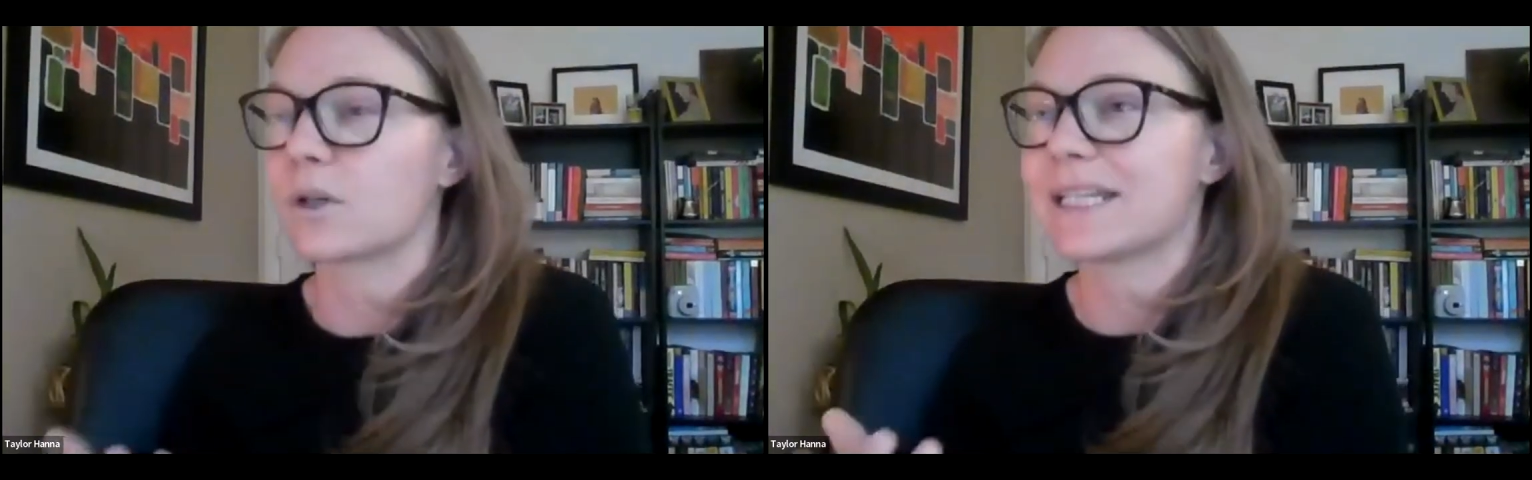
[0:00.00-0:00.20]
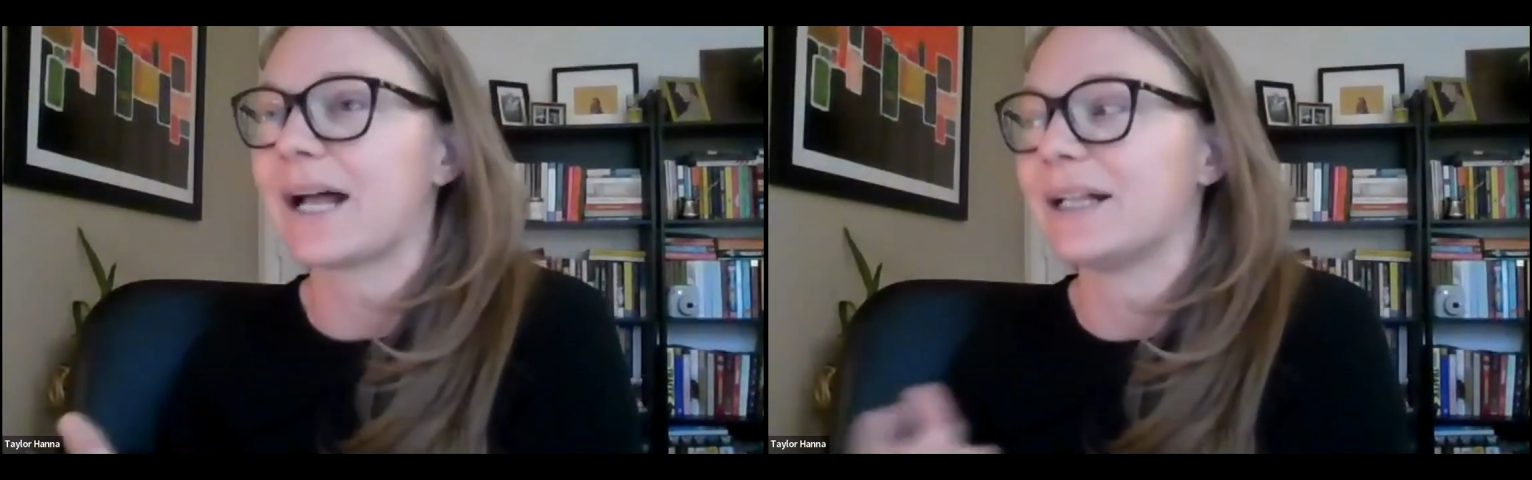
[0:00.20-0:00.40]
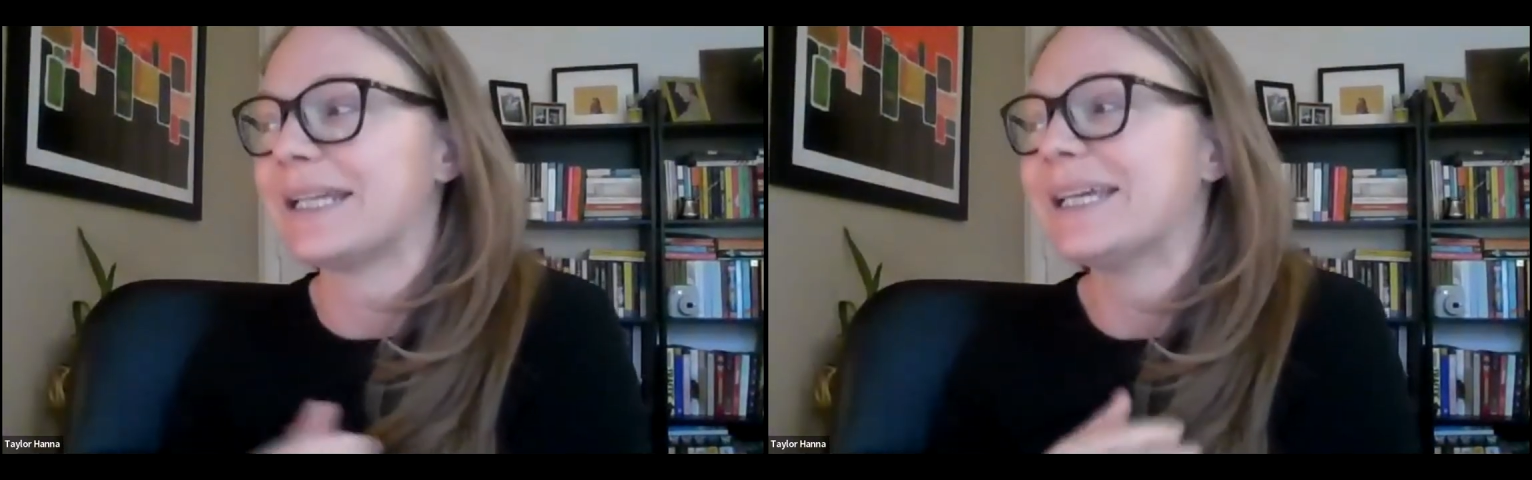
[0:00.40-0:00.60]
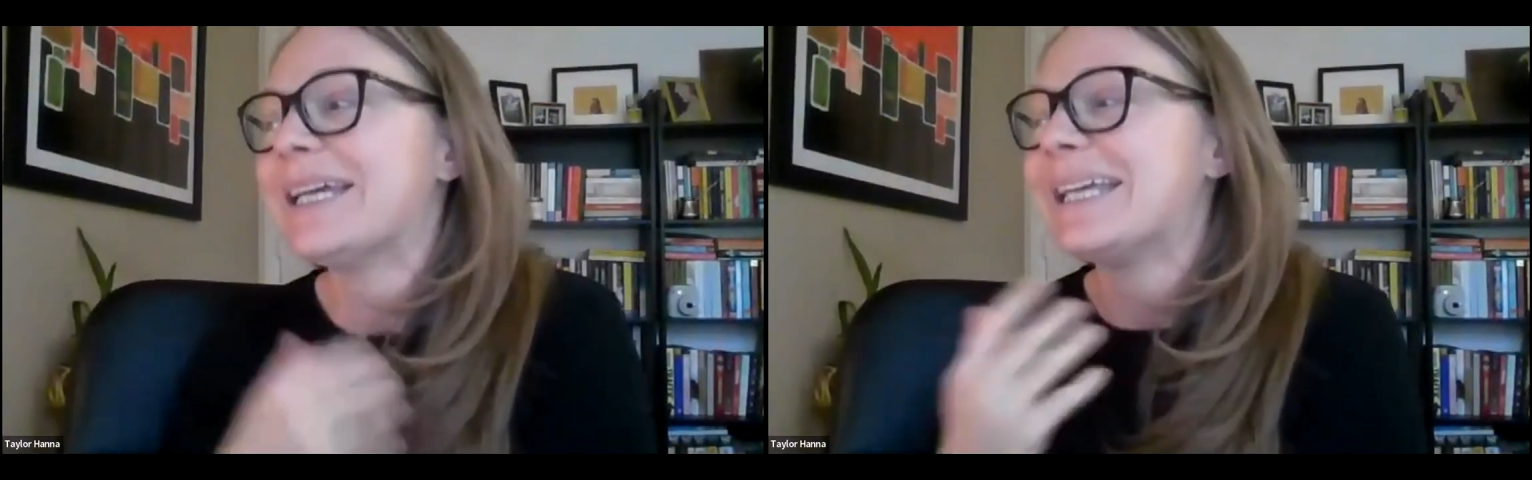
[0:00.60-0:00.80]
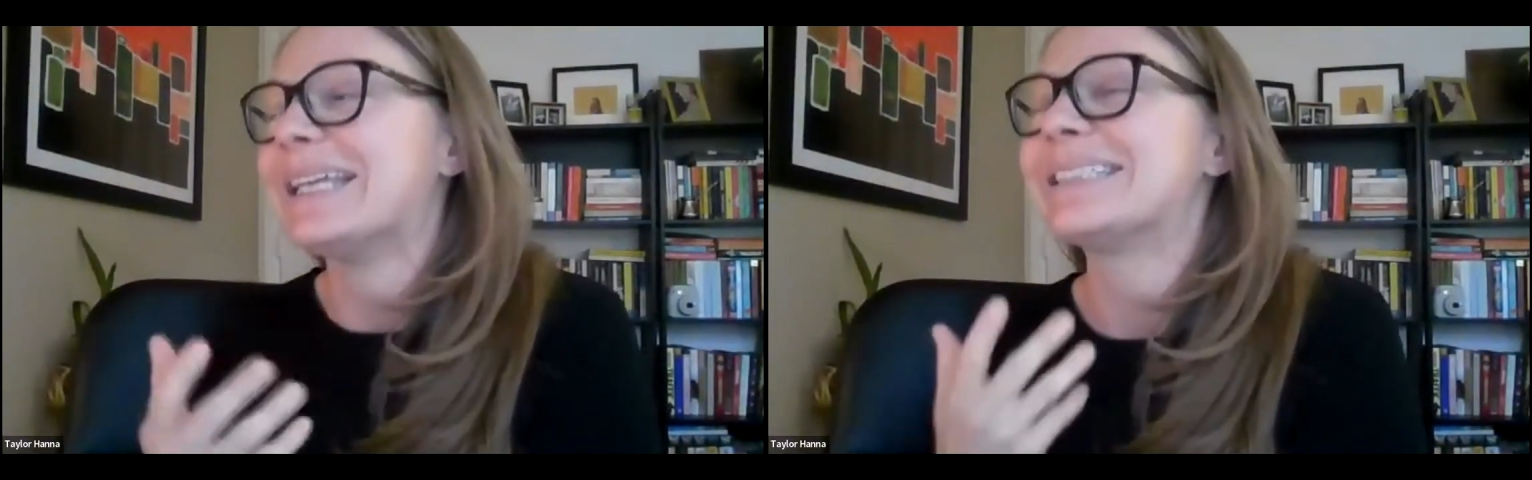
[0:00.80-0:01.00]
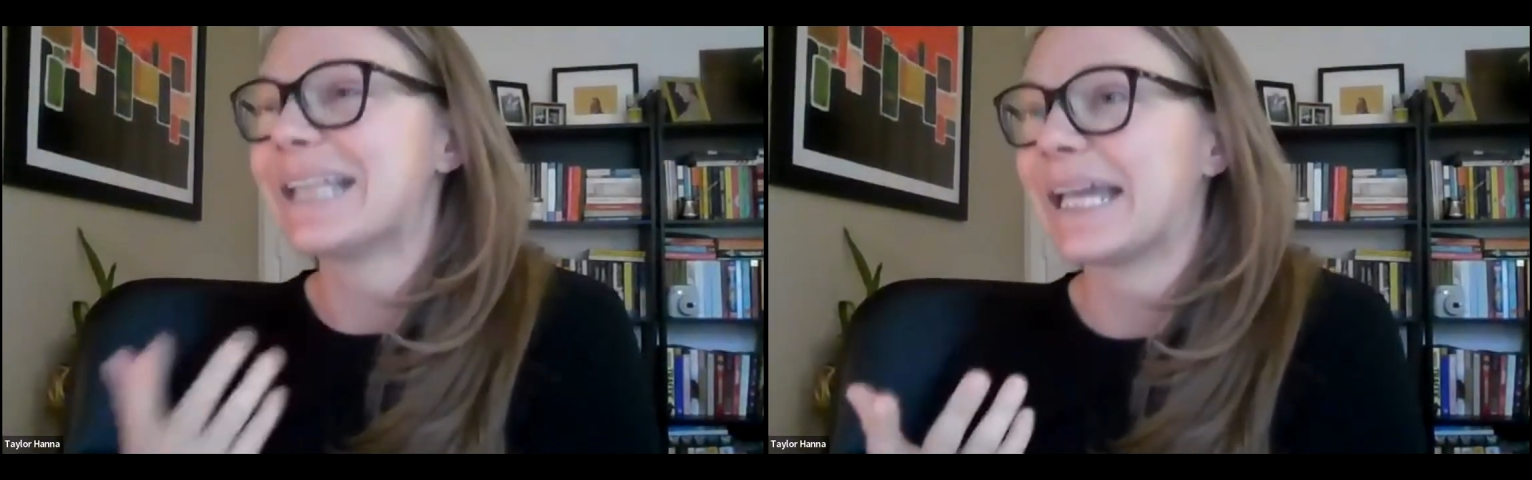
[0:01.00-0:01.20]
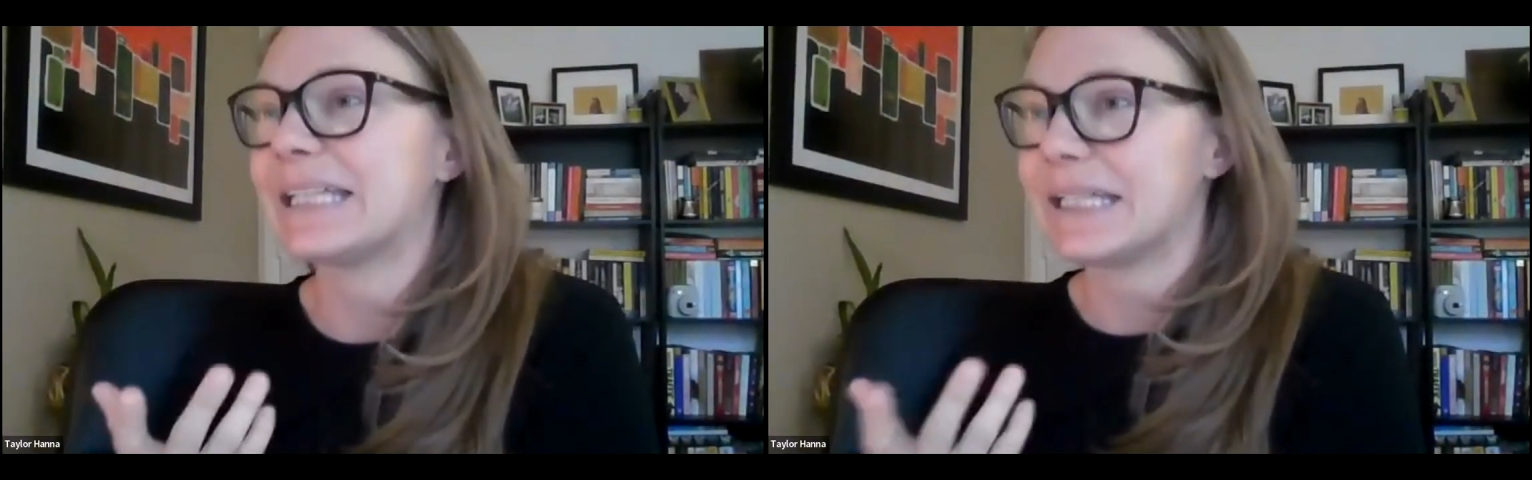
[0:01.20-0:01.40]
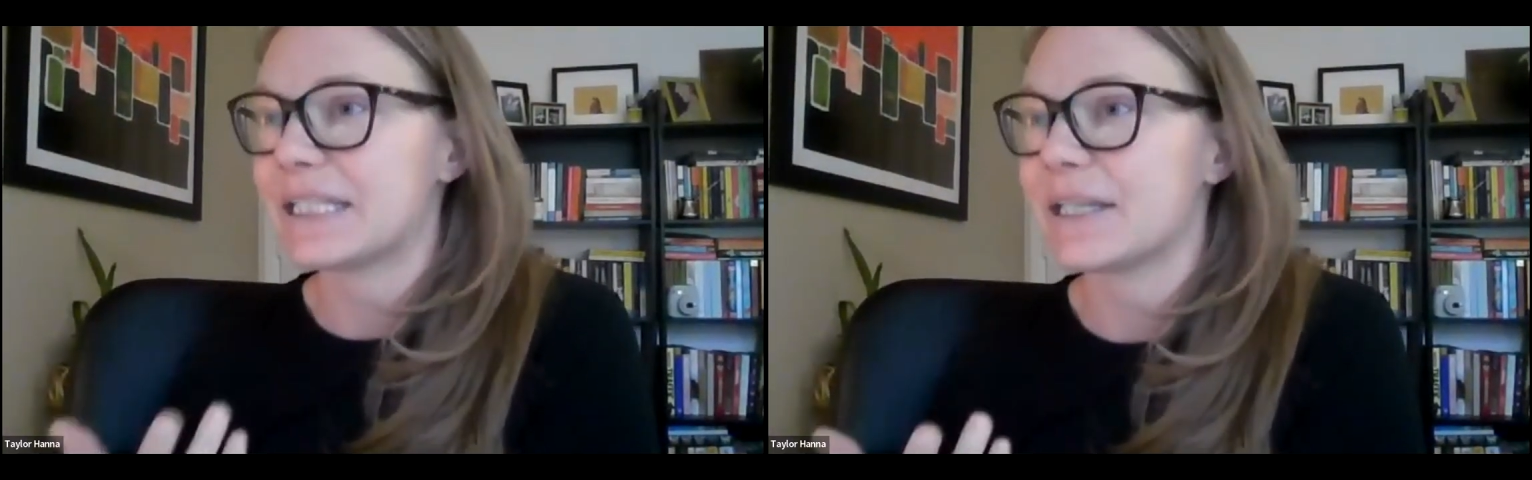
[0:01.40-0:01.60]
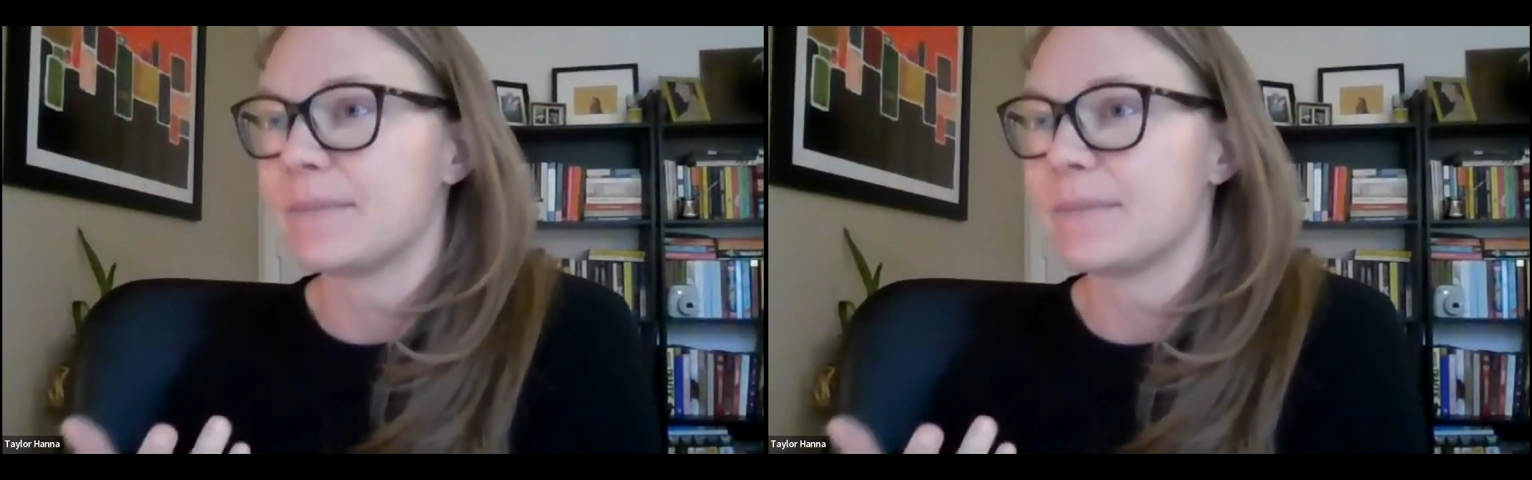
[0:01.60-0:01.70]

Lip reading: mortality is likely to